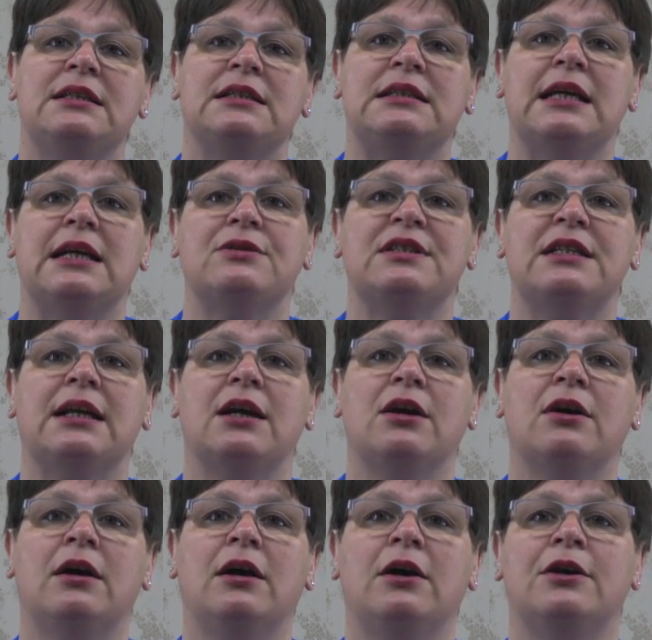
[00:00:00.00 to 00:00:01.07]
is now selling
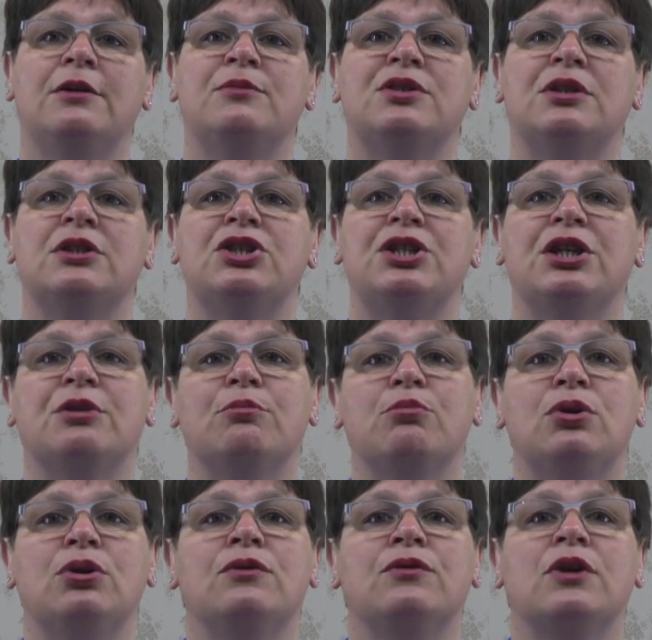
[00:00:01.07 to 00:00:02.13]
her home so that she can
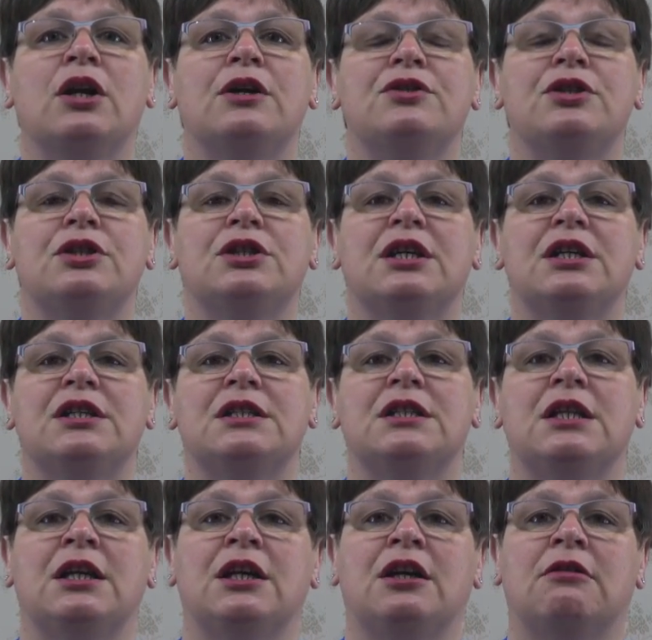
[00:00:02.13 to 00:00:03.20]
move closer to her
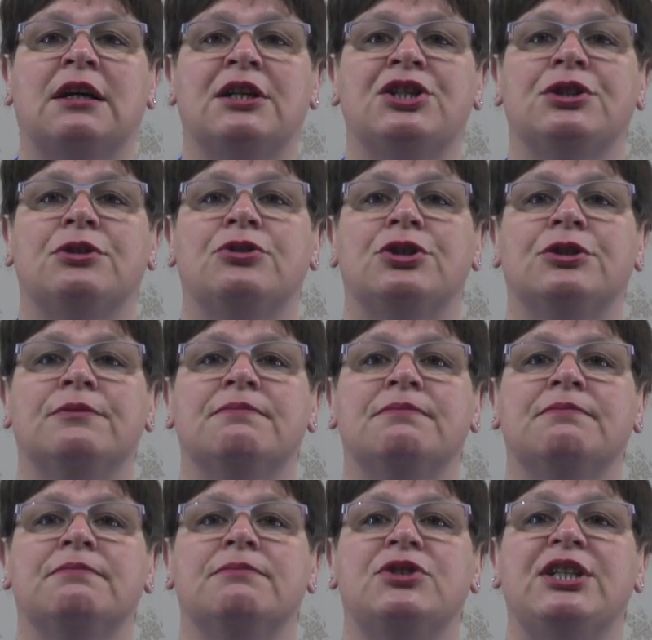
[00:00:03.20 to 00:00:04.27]
son and grandchildren.
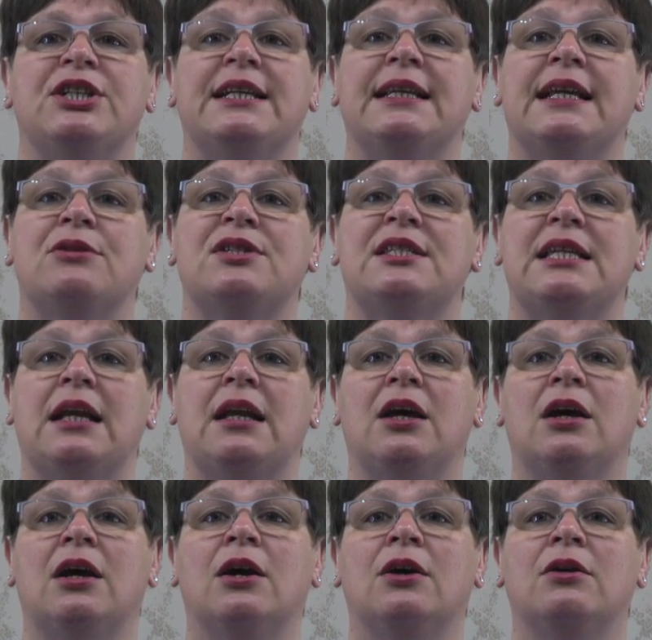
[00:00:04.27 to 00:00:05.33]
She can now sell
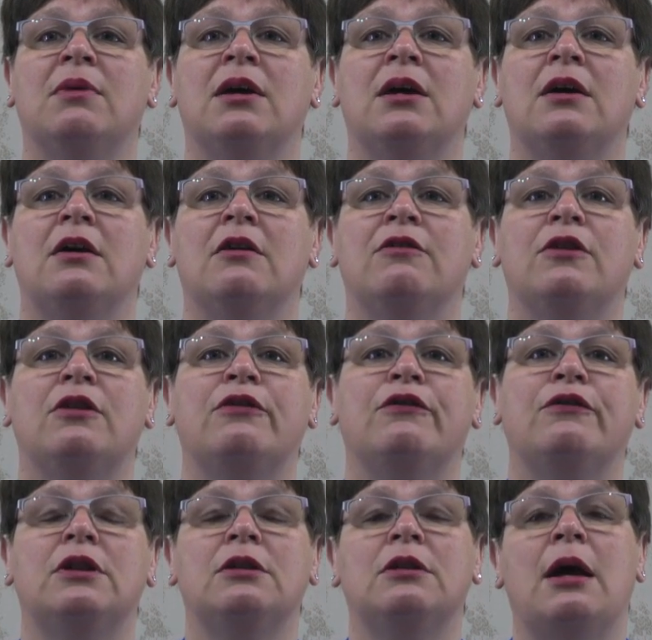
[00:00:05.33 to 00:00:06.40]
her home for the
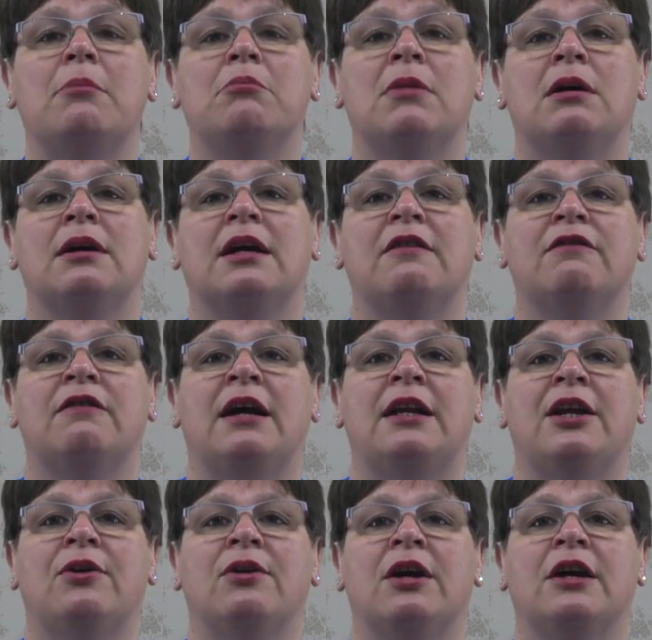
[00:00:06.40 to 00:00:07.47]
full market
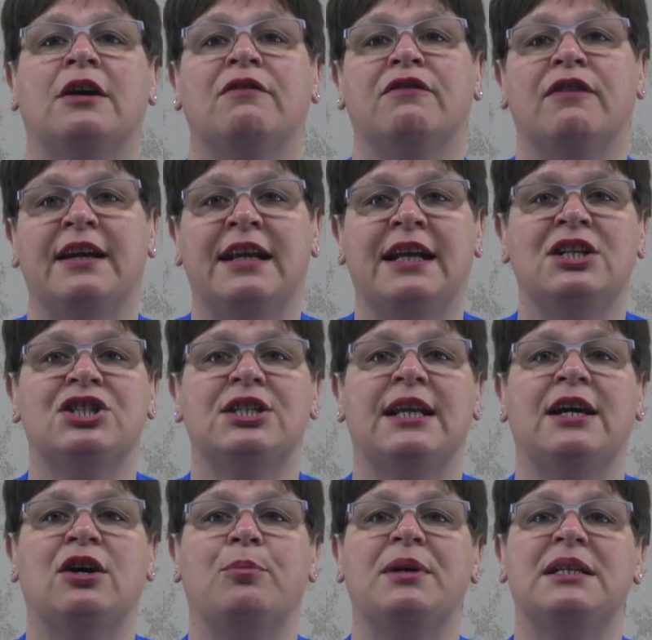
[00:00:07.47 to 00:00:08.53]
value and can financially
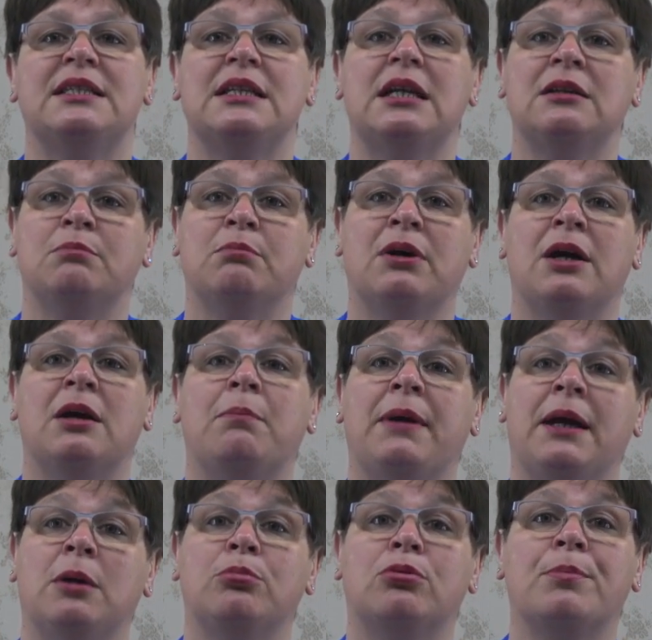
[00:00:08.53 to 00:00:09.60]
help her son buy a
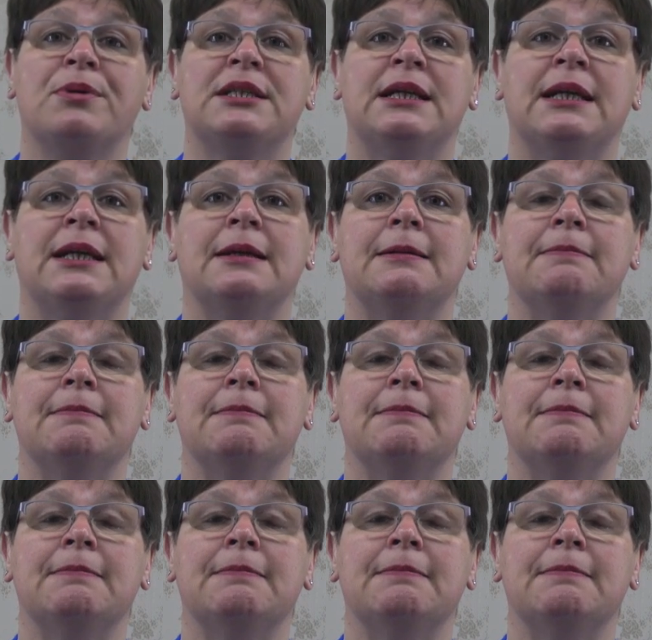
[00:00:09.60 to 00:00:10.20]
bigger property.